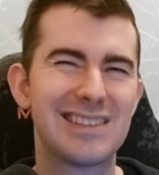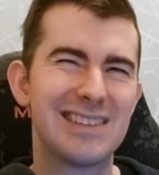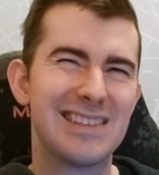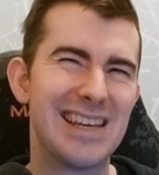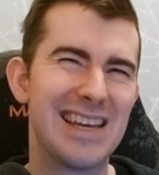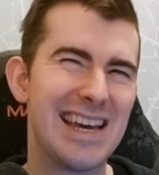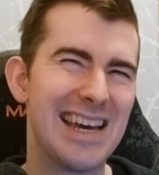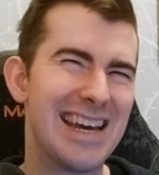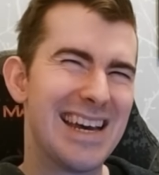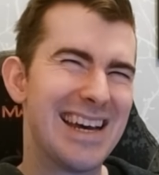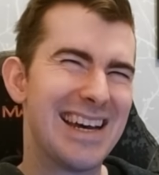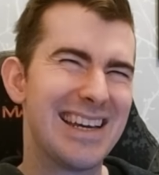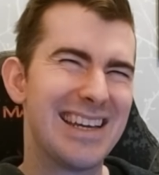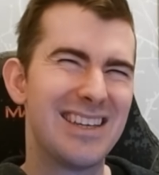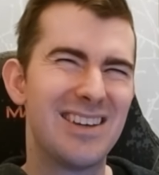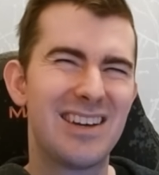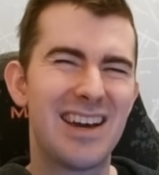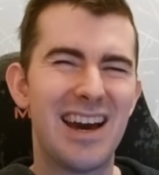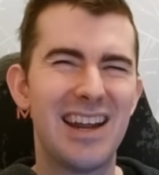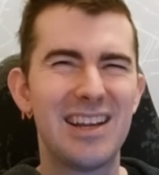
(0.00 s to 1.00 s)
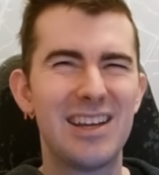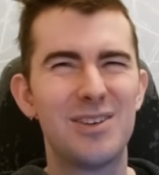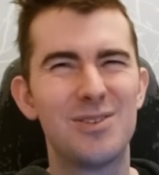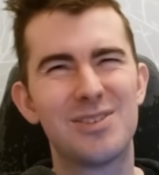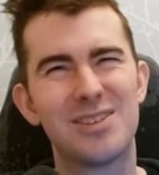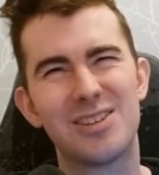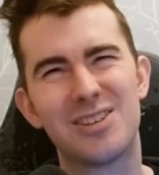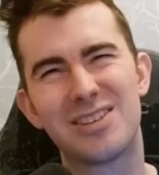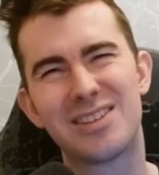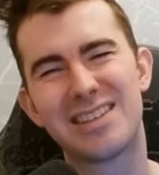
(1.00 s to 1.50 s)
Yeah, you gotta
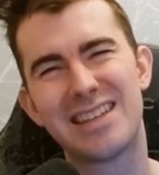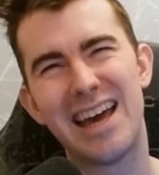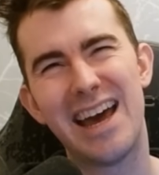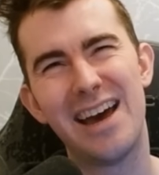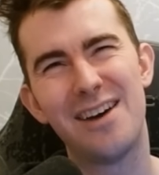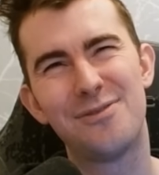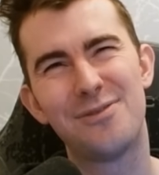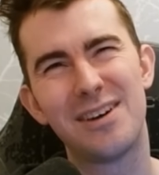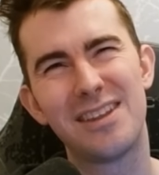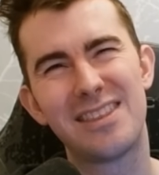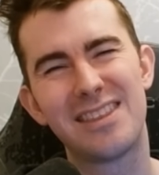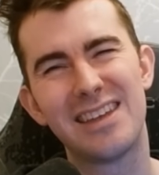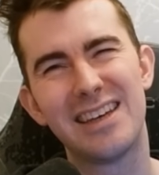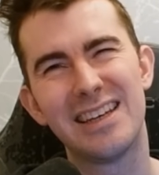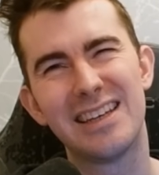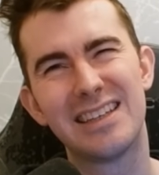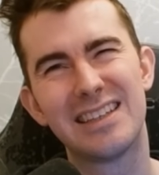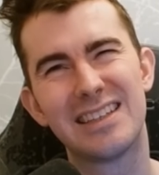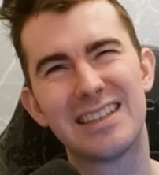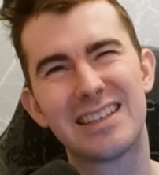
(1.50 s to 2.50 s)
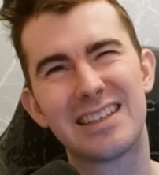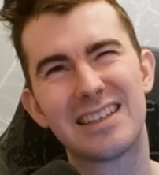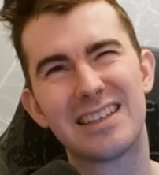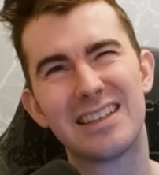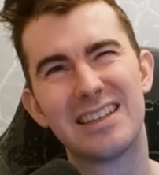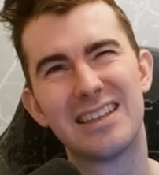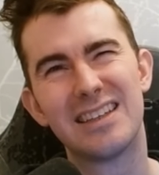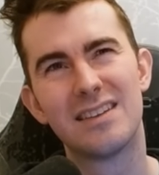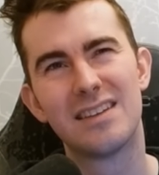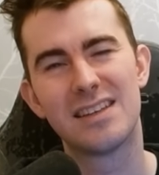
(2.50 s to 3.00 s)
use the staff, I think.
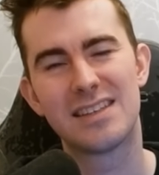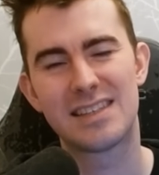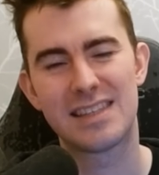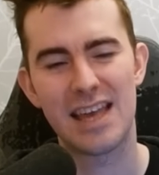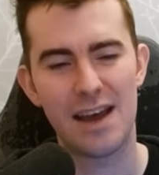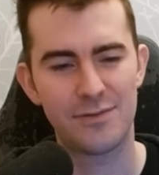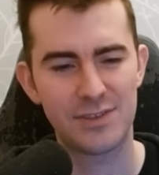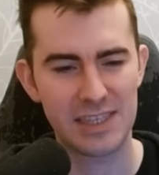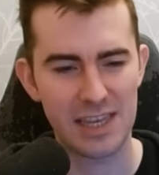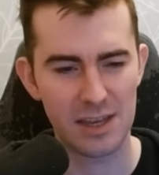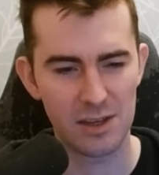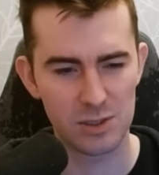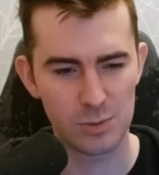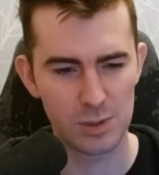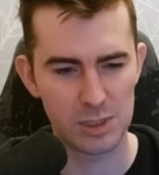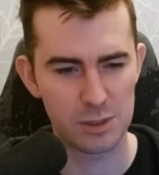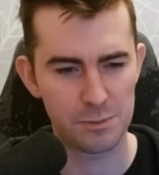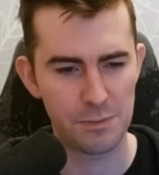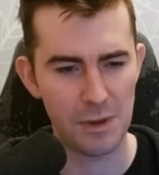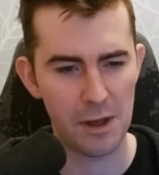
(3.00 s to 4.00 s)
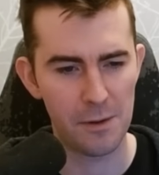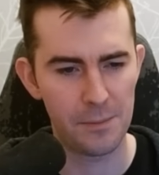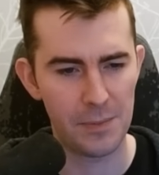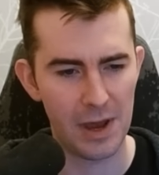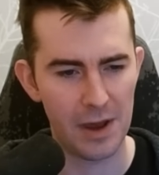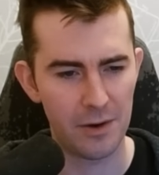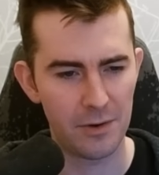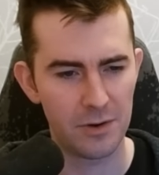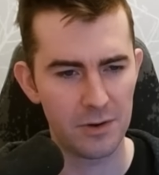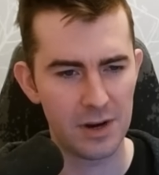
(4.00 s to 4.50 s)
The staff scales with spell
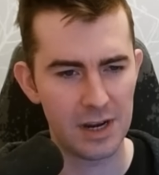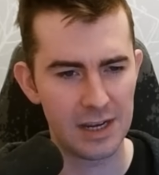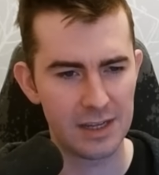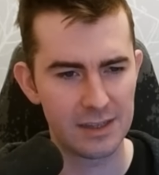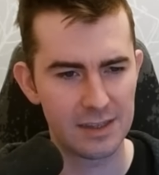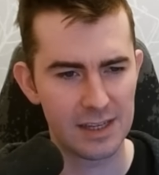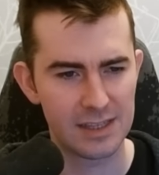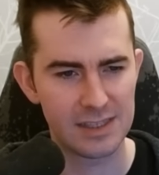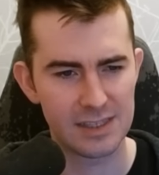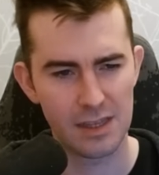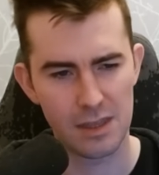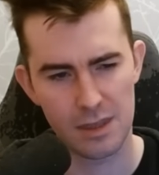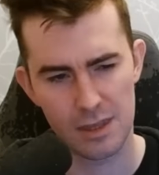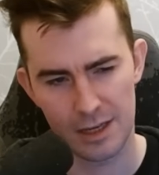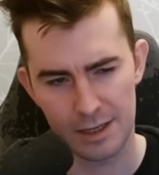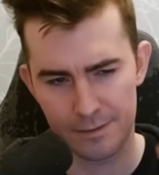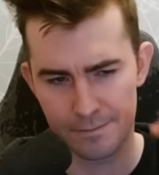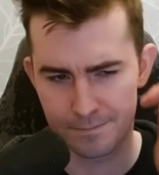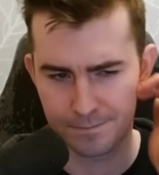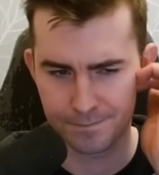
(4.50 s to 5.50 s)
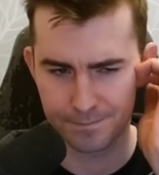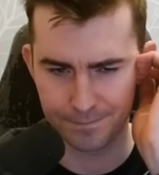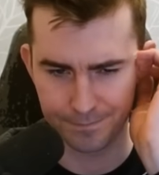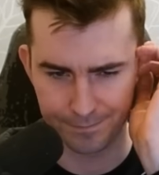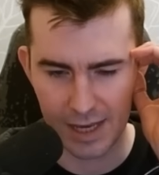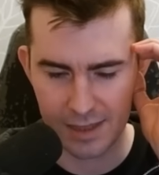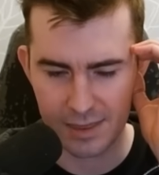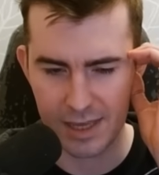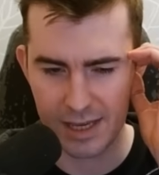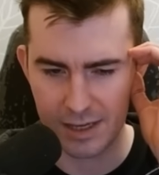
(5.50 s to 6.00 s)
power, right? That's the thing.
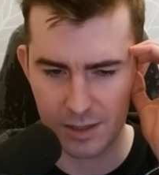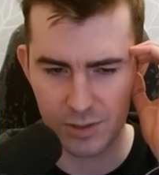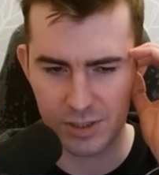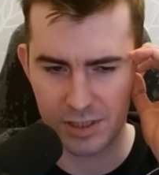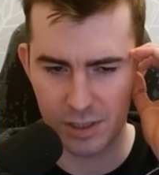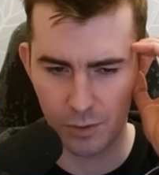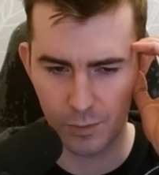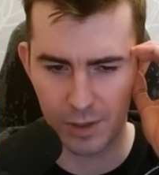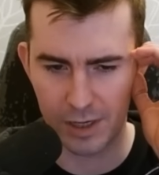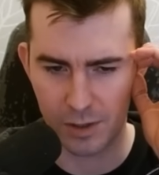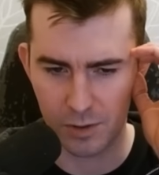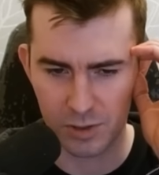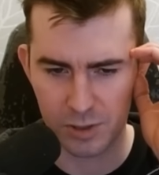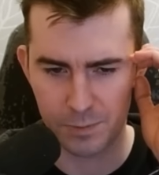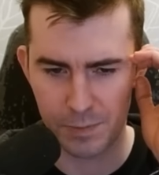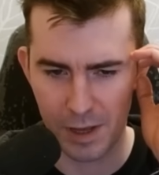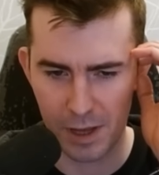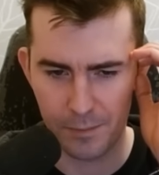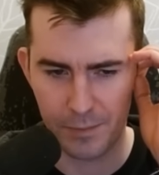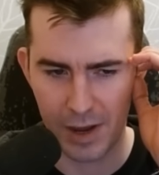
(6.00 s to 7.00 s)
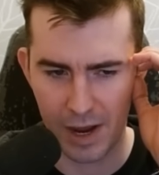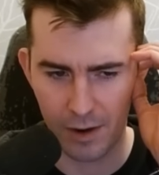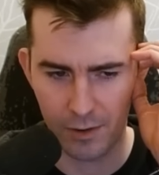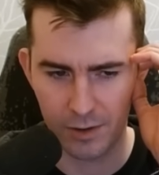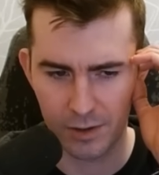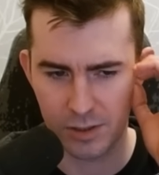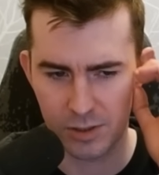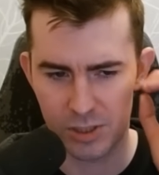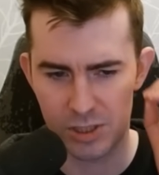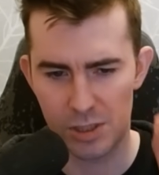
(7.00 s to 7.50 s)
I think you still want to go spell
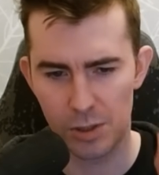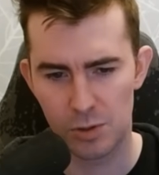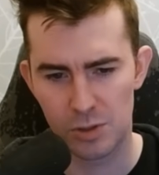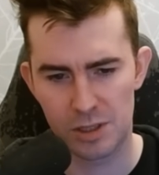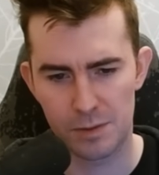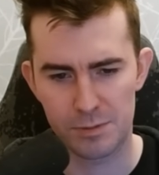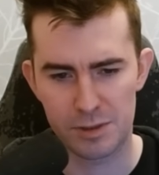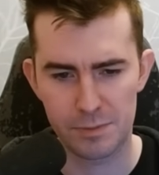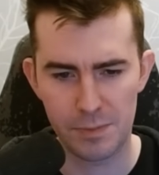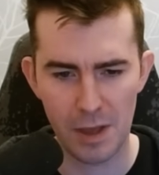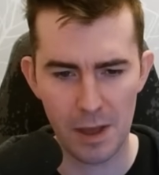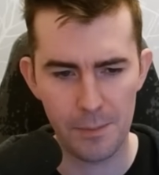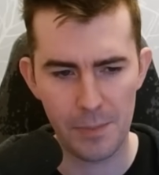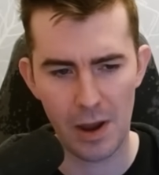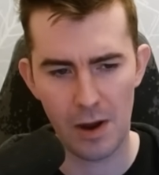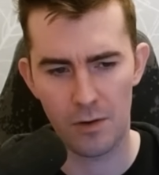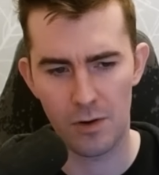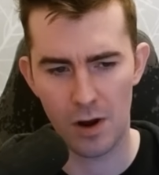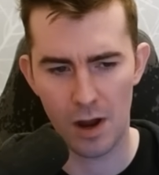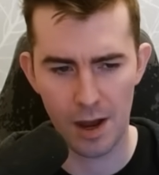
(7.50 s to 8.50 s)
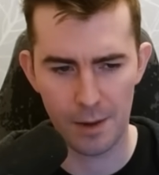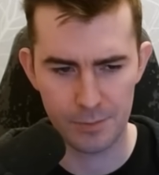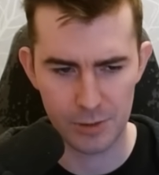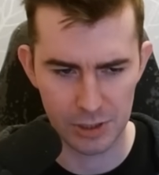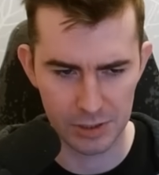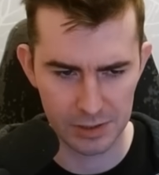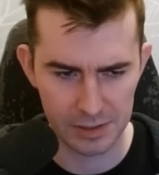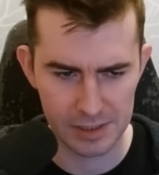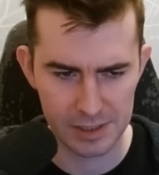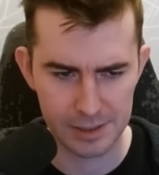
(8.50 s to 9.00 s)
power. There's still some spell power
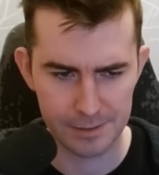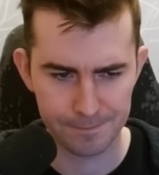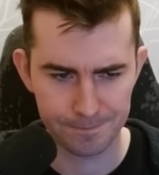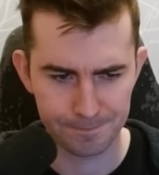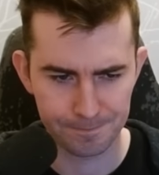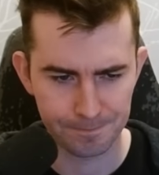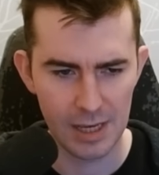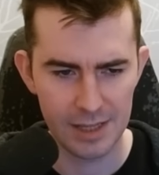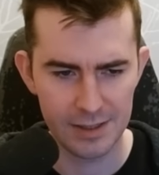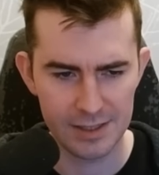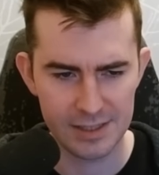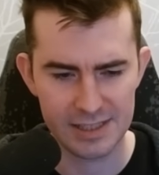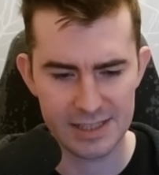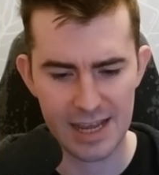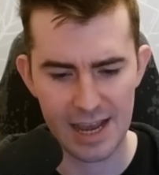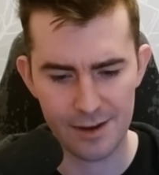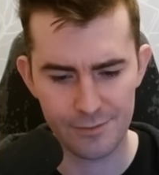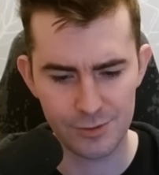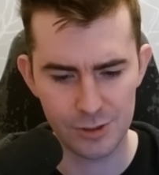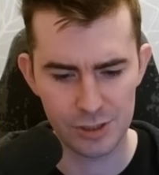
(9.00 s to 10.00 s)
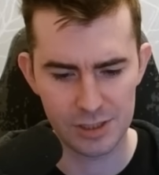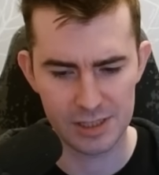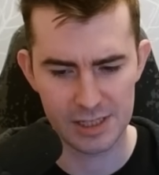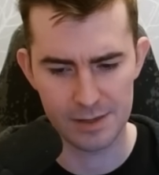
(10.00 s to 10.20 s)
options, and the staff just